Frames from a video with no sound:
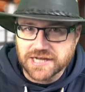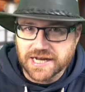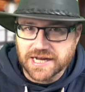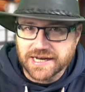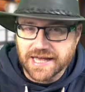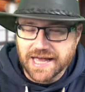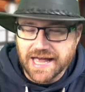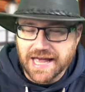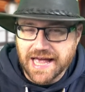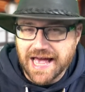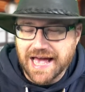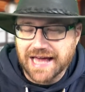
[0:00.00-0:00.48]

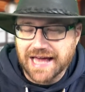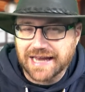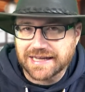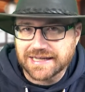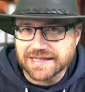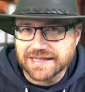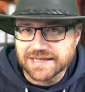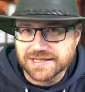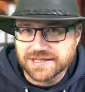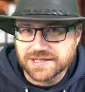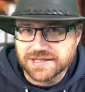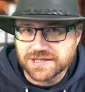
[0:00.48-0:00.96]
Jenna
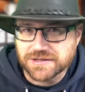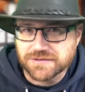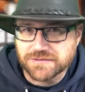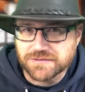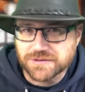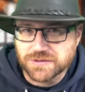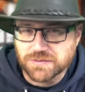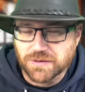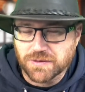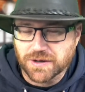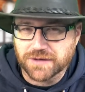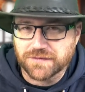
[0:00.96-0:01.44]
Ellis, who
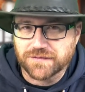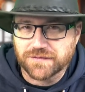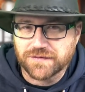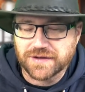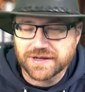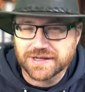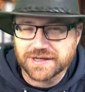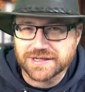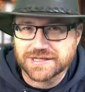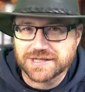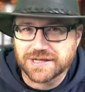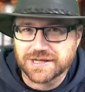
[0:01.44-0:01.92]
was one of
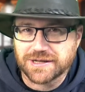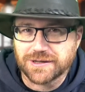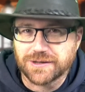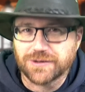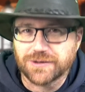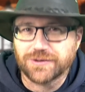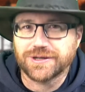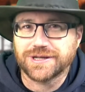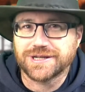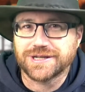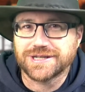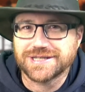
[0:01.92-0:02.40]
his
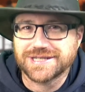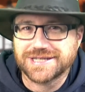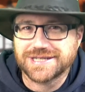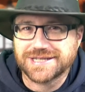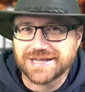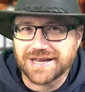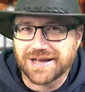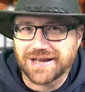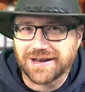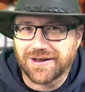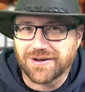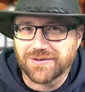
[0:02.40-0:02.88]

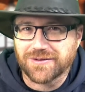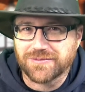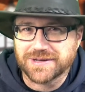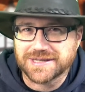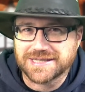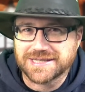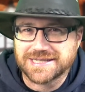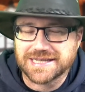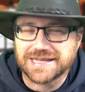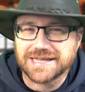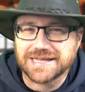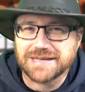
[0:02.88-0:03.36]
lawyers, along
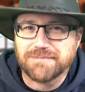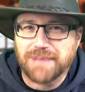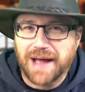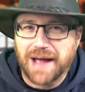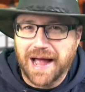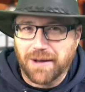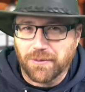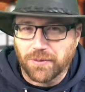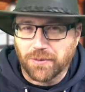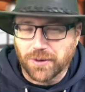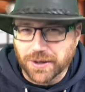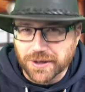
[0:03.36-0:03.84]
with Sidney
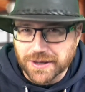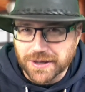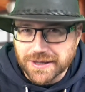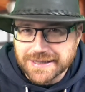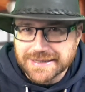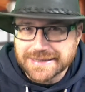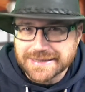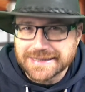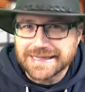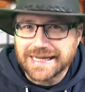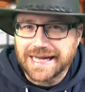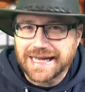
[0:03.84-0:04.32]
Powell,
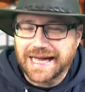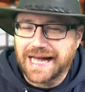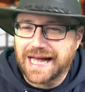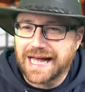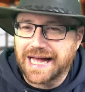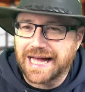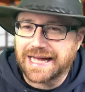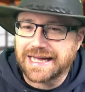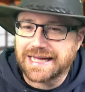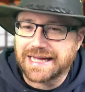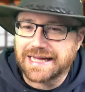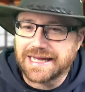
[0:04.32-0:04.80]

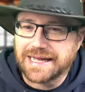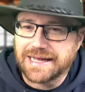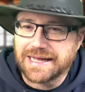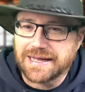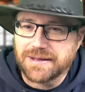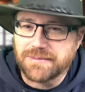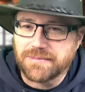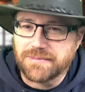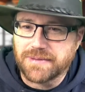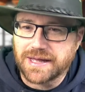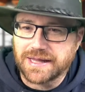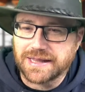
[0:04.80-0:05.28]

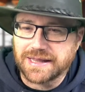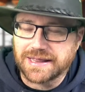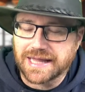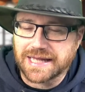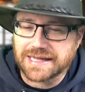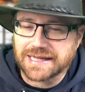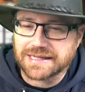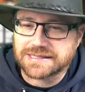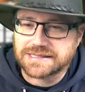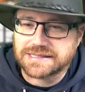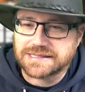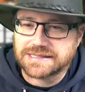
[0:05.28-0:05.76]

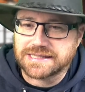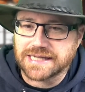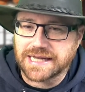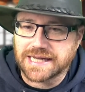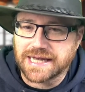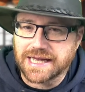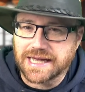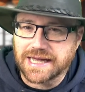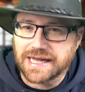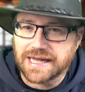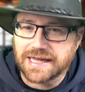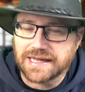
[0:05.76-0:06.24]
last
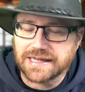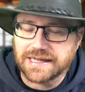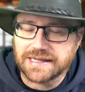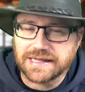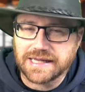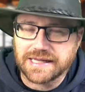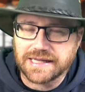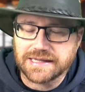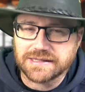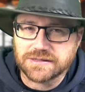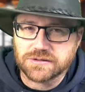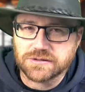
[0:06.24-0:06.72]

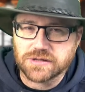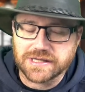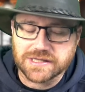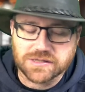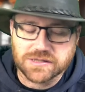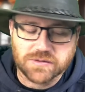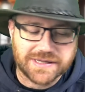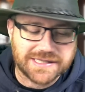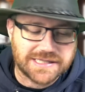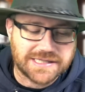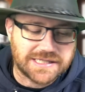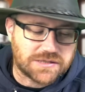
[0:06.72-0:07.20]
in
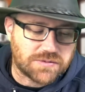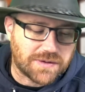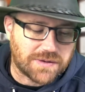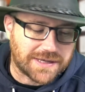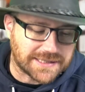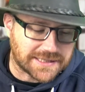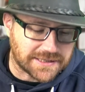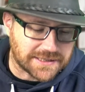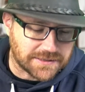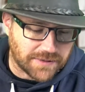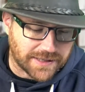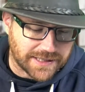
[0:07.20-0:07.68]

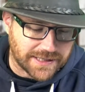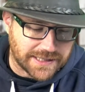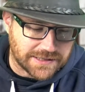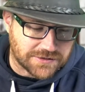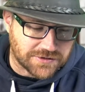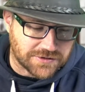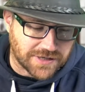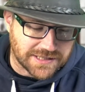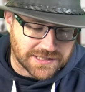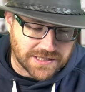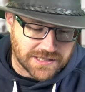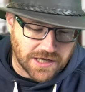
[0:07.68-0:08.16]
2020 when he
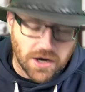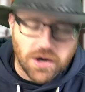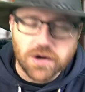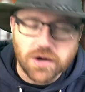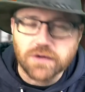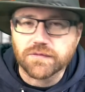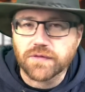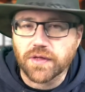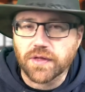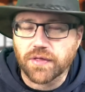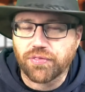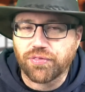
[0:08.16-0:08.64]
tried to
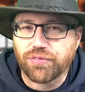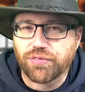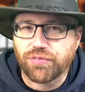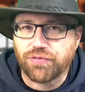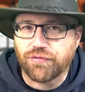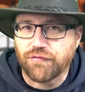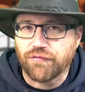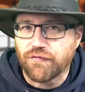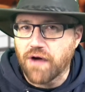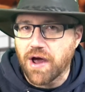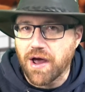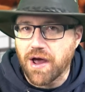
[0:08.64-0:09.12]

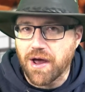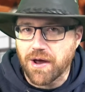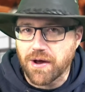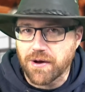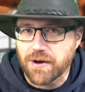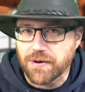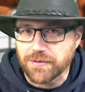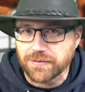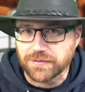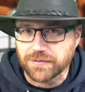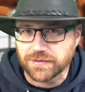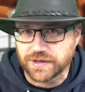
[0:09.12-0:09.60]

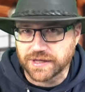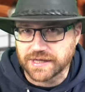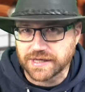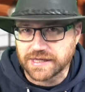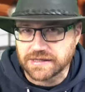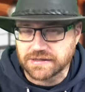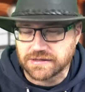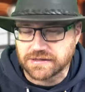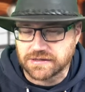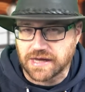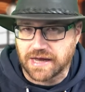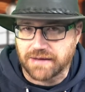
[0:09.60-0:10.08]
overthrow
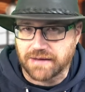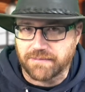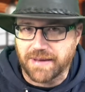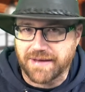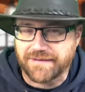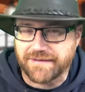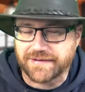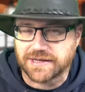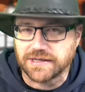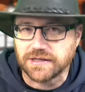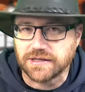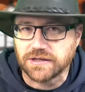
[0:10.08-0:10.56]
the
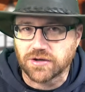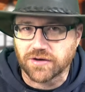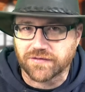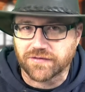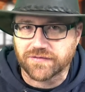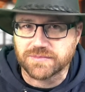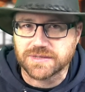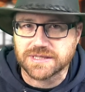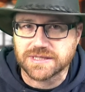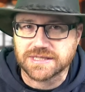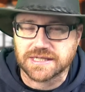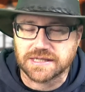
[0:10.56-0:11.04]
American
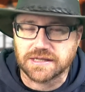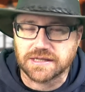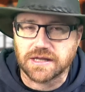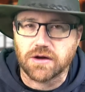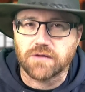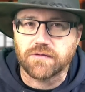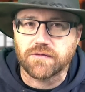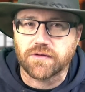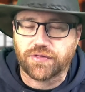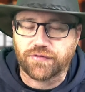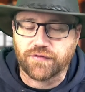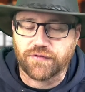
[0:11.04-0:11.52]
government and
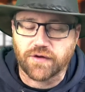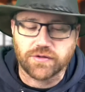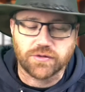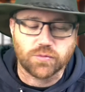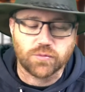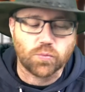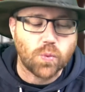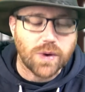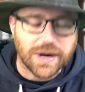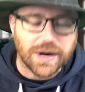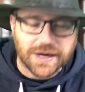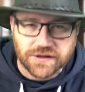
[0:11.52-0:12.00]
overthrow the
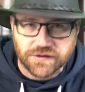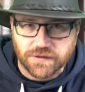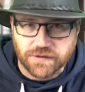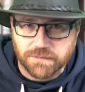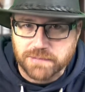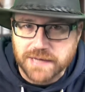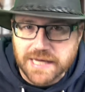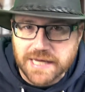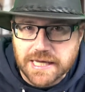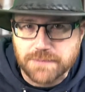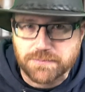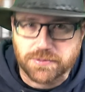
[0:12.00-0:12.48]
will of the
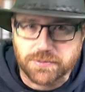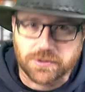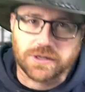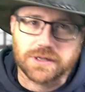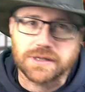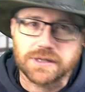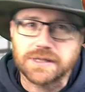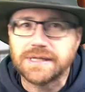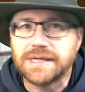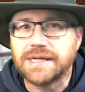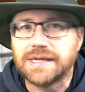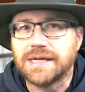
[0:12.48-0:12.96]

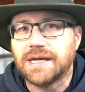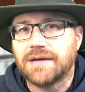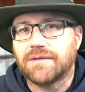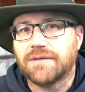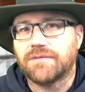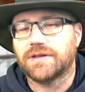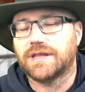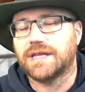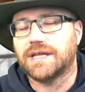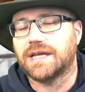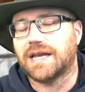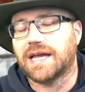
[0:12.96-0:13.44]
people
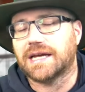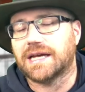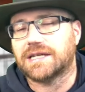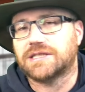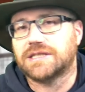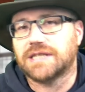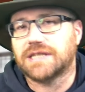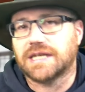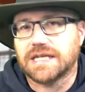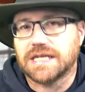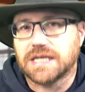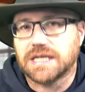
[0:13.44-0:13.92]
for the
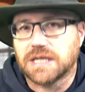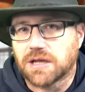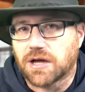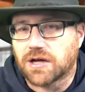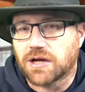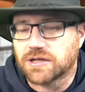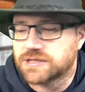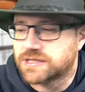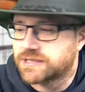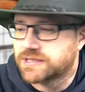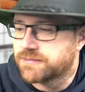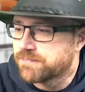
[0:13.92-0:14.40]
election that he
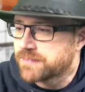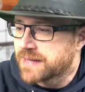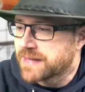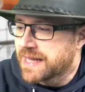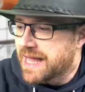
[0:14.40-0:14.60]
lost.